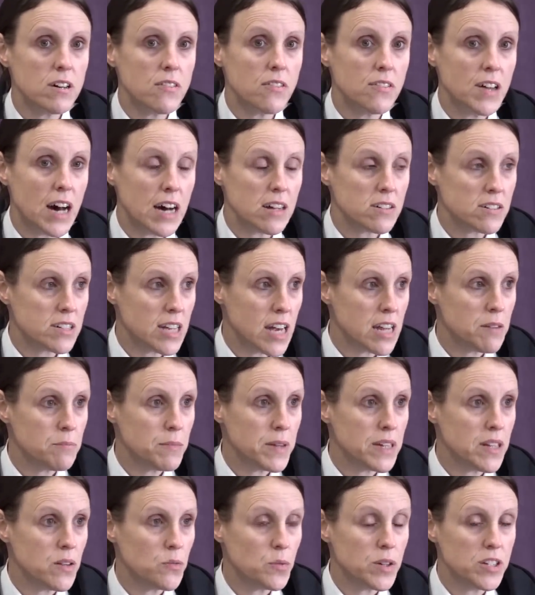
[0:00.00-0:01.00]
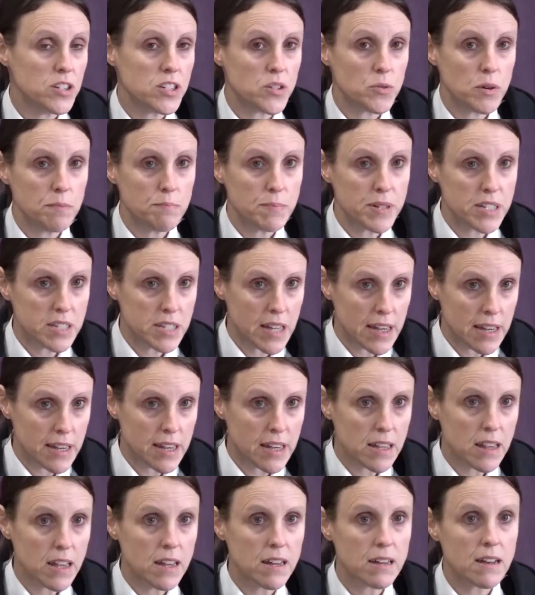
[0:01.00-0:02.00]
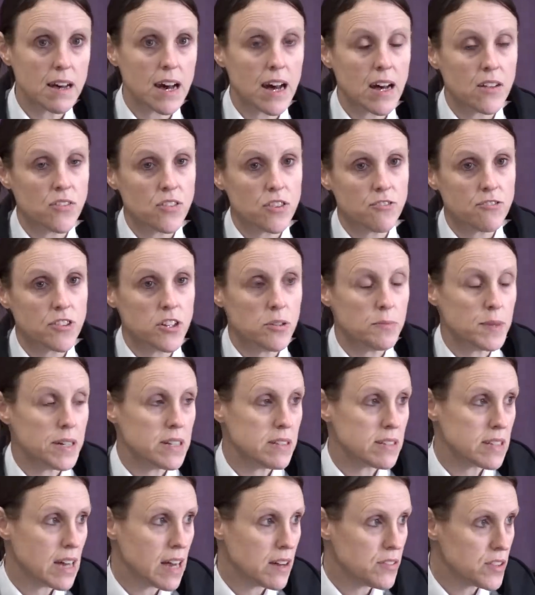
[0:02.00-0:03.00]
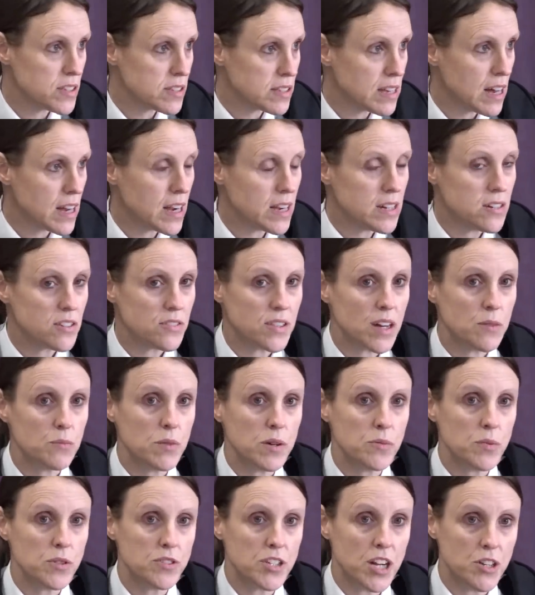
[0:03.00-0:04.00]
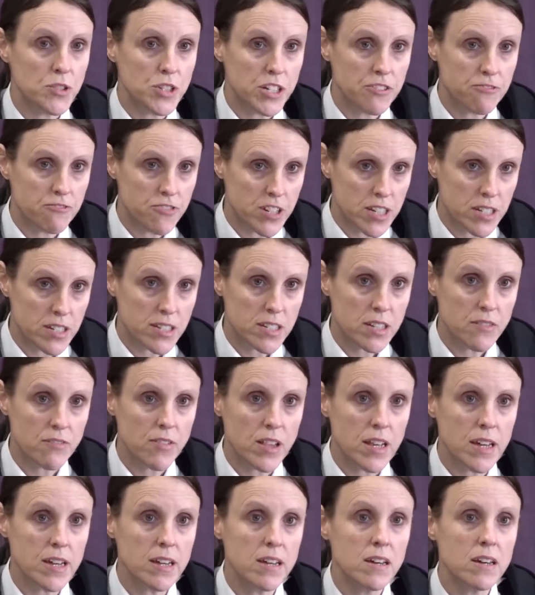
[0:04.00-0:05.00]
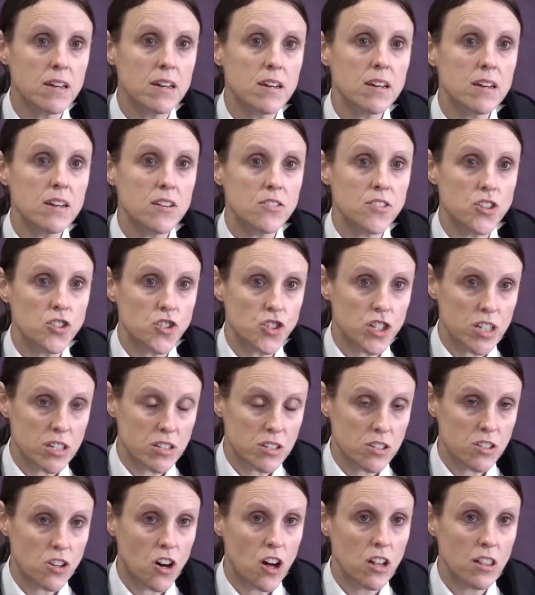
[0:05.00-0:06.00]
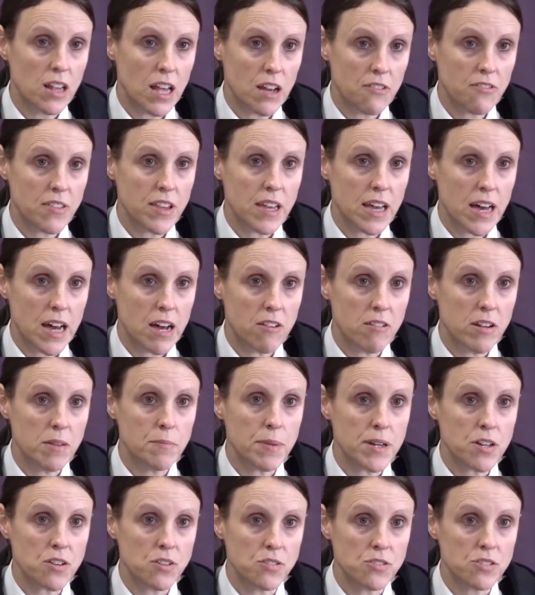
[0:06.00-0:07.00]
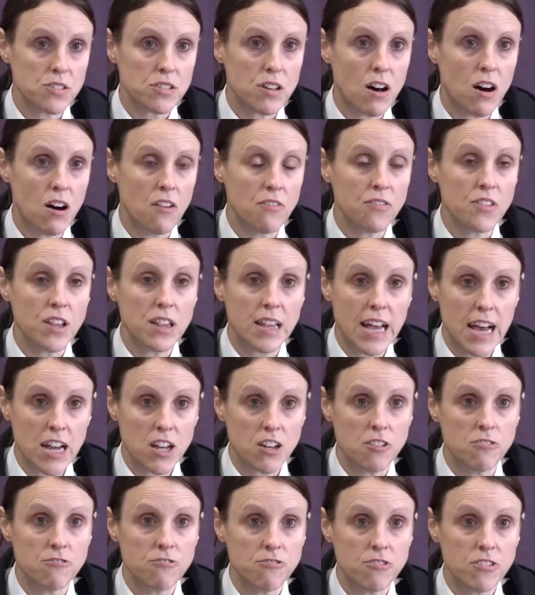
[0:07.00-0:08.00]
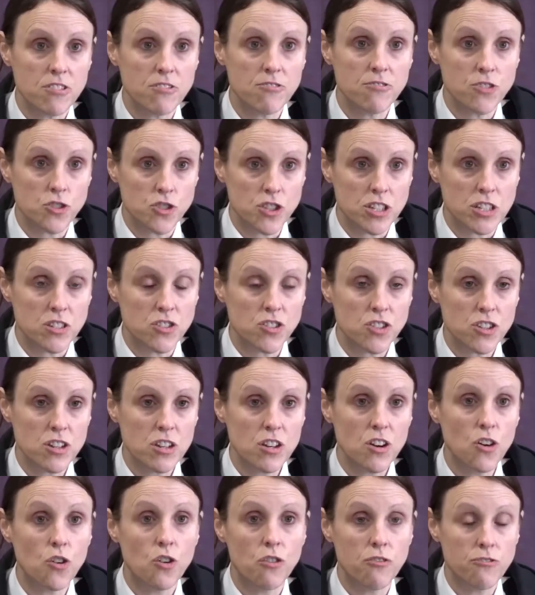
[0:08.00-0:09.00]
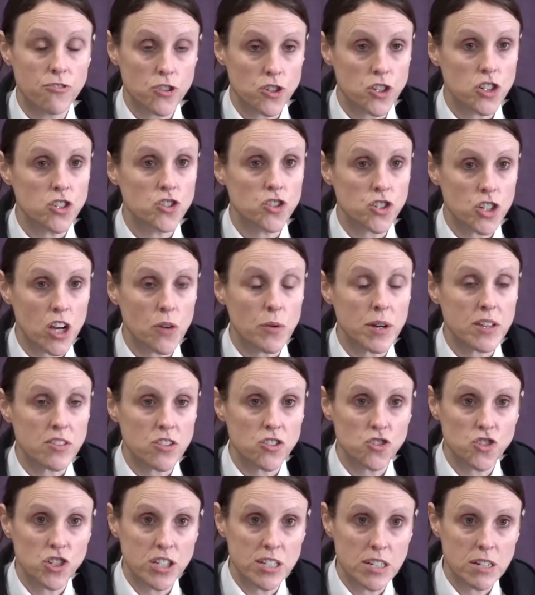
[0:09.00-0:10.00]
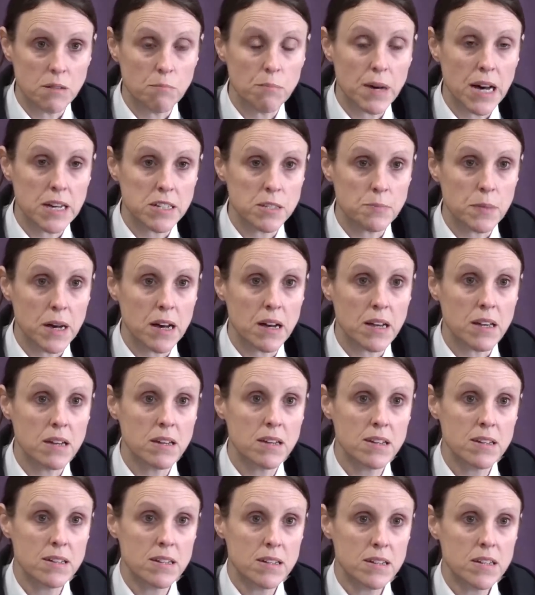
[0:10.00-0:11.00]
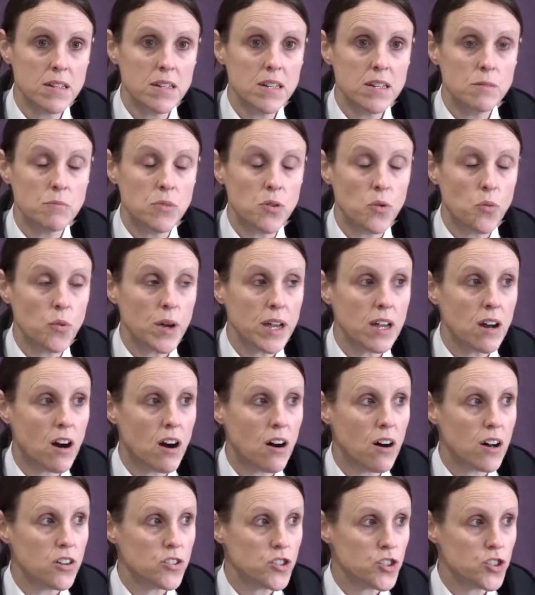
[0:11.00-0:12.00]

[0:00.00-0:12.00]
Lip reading: that 10-minute window in particular and the few minutes either side, then we will know definitively that she has not left the area because of the lack of footage or footage showing that she didn't pass by. But we are as